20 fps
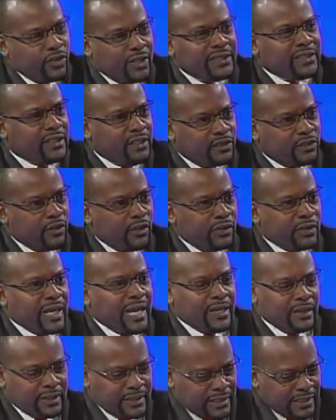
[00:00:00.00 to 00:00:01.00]
sit down
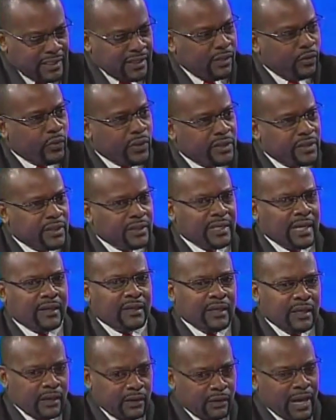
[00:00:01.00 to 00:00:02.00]
and deal with it that
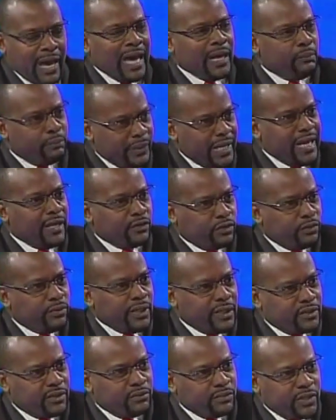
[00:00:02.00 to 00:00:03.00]
I plan to make
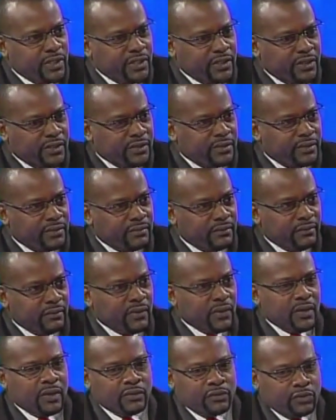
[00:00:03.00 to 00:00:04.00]
some changes.
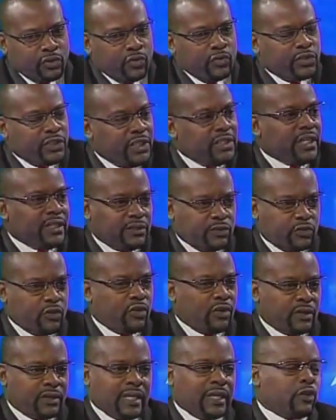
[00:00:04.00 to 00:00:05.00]
So she just
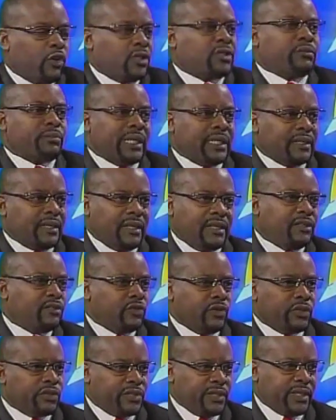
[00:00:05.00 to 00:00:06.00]
thought that automatically he's going
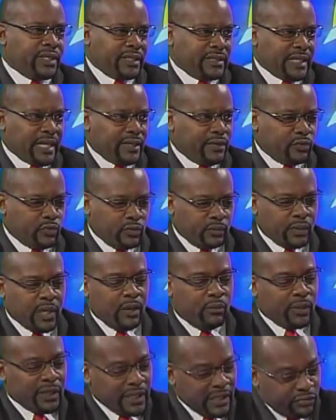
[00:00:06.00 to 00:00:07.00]
to think as I do.
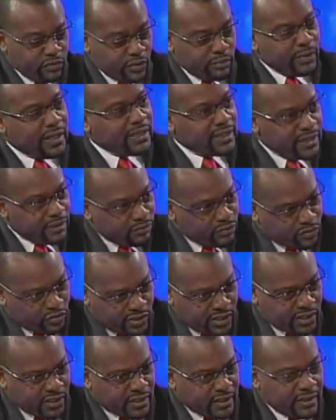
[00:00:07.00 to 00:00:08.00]
But if you met him
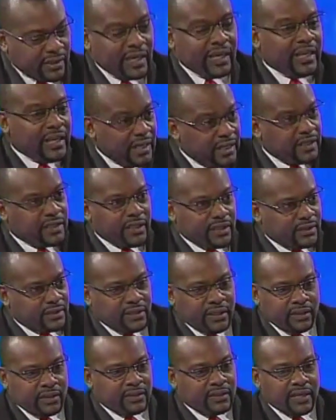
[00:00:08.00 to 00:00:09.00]
drinking, he just
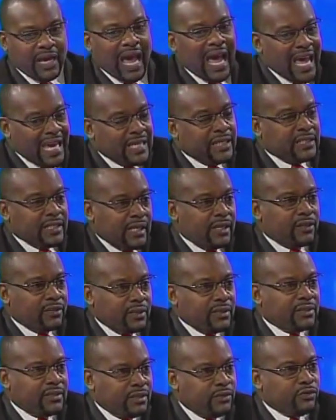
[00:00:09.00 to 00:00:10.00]
thinks, I shall
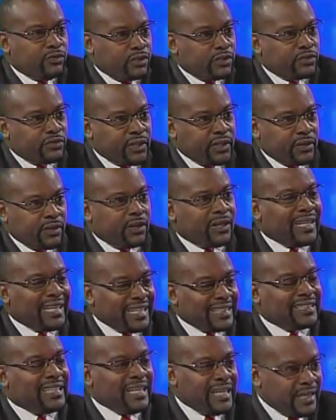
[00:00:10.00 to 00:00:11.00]
continue to drink
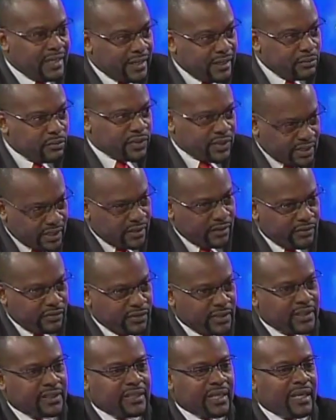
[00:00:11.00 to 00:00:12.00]
unless he himself
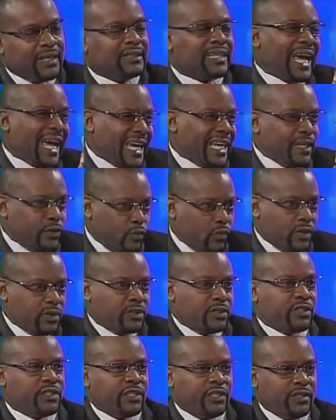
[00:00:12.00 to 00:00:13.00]
decides I want to
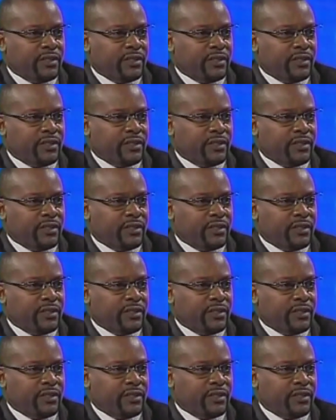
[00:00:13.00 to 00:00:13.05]
change.